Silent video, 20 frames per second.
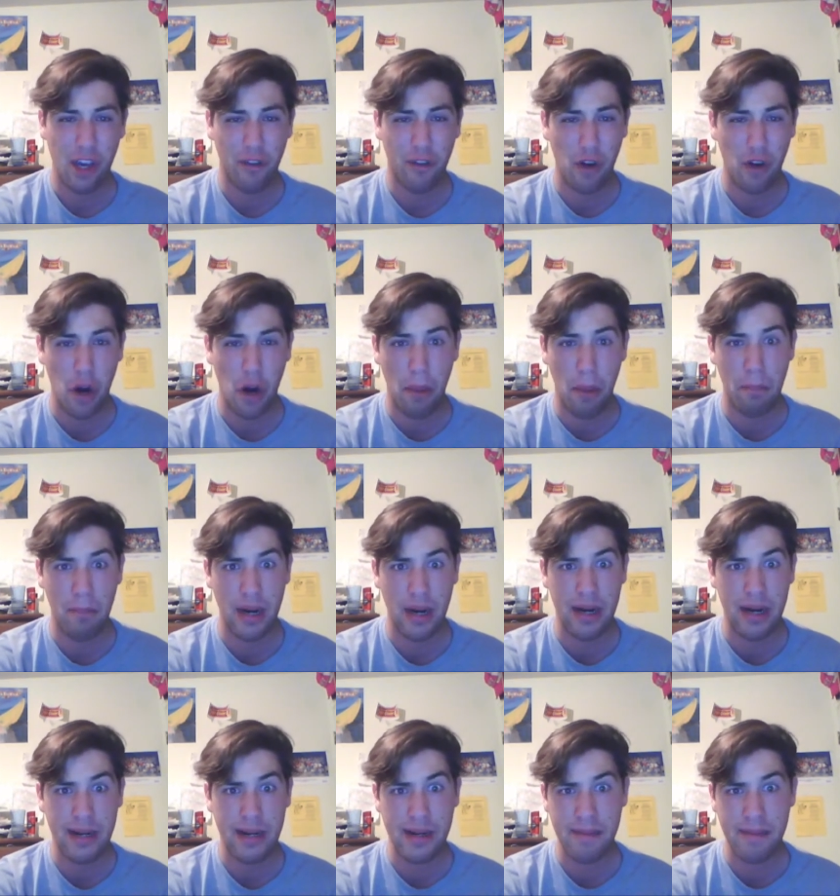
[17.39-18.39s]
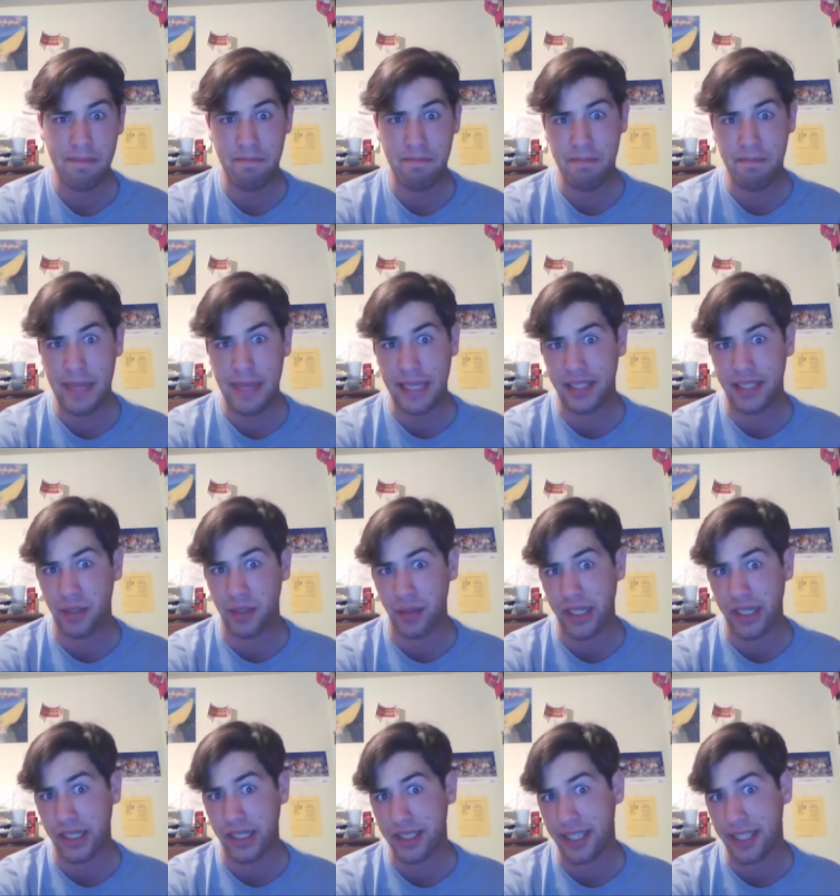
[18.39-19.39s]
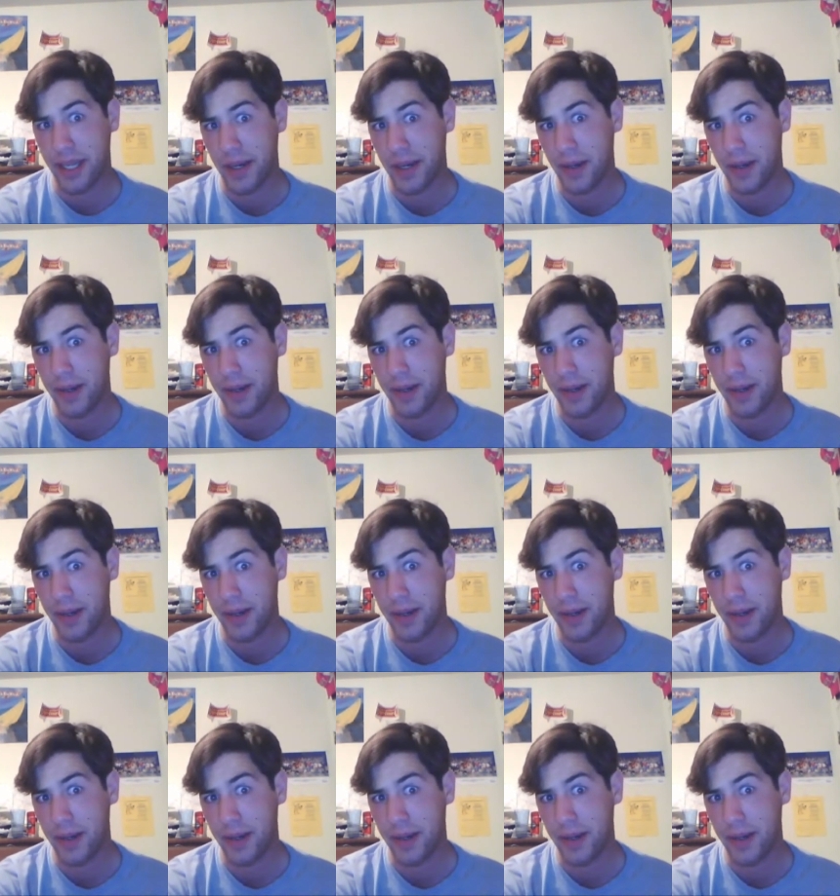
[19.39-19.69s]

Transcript: for a murder mystery show,